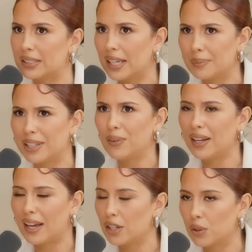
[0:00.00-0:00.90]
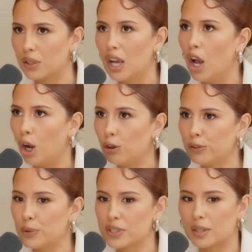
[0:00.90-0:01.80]
damn, I go to Whole
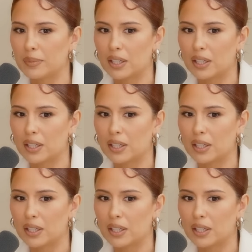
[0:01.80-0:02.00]
Foods and I'm like,